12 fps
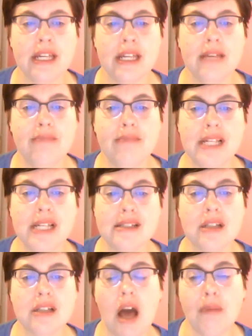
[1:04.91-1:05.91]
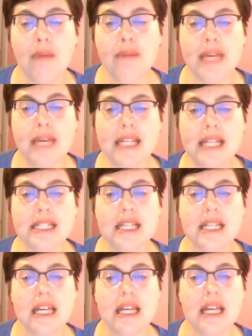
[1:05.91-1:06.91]
means complement,
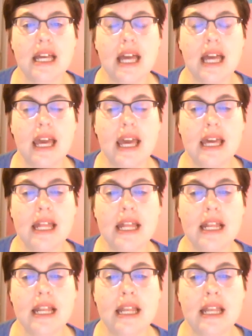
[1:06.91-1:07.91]
and